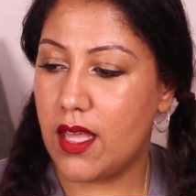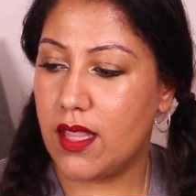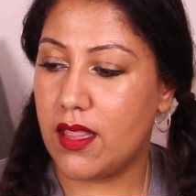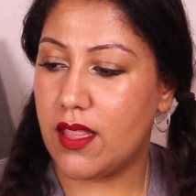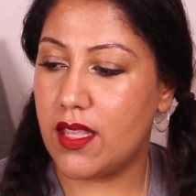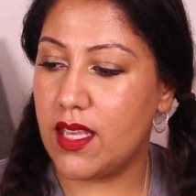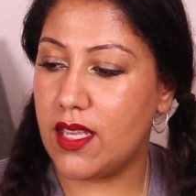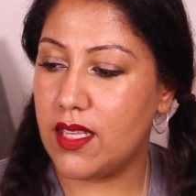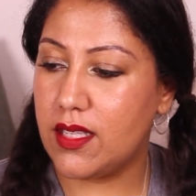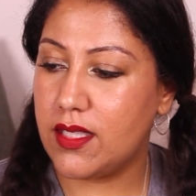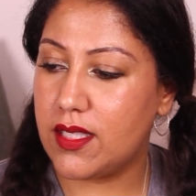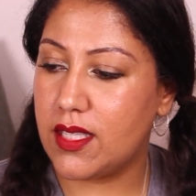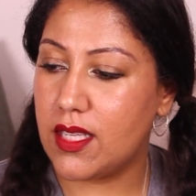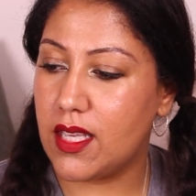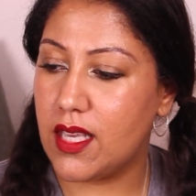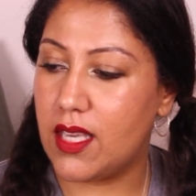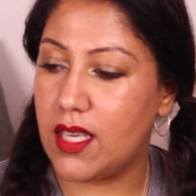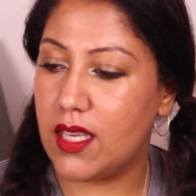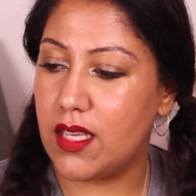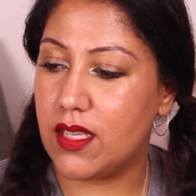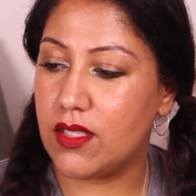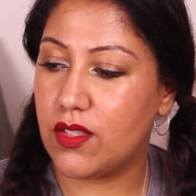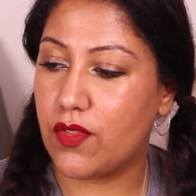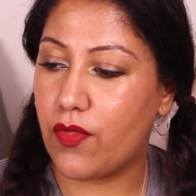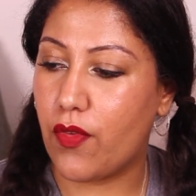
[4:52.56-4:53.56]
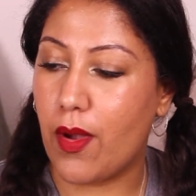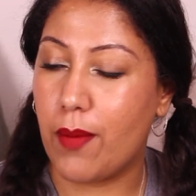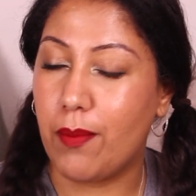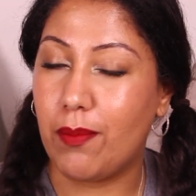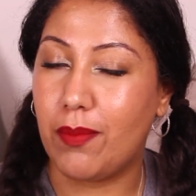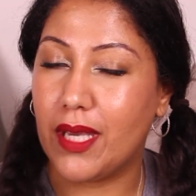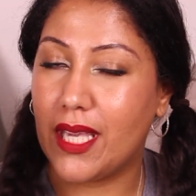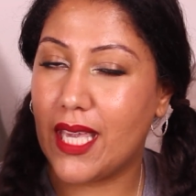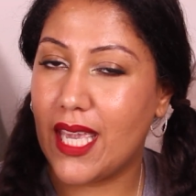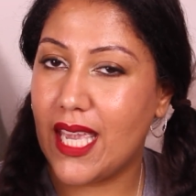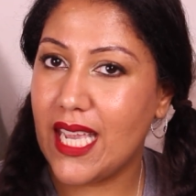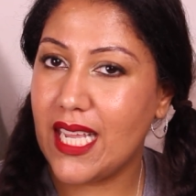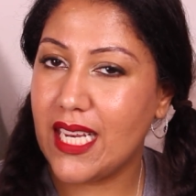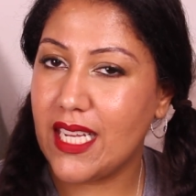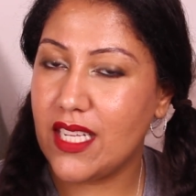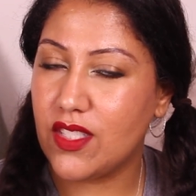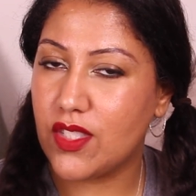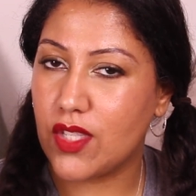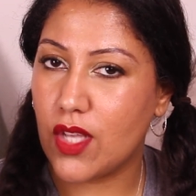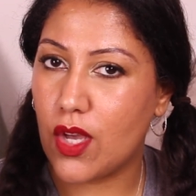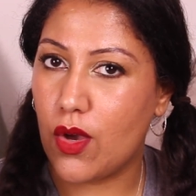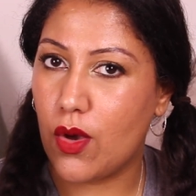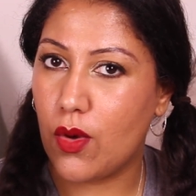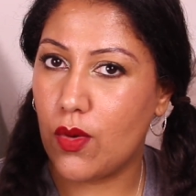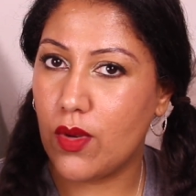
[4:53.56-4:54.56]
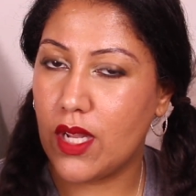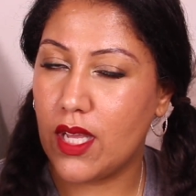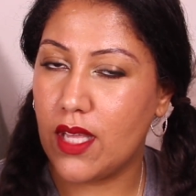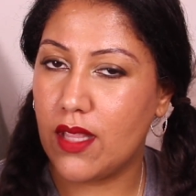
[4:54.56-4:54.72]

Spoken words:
This is from Bikini Zone,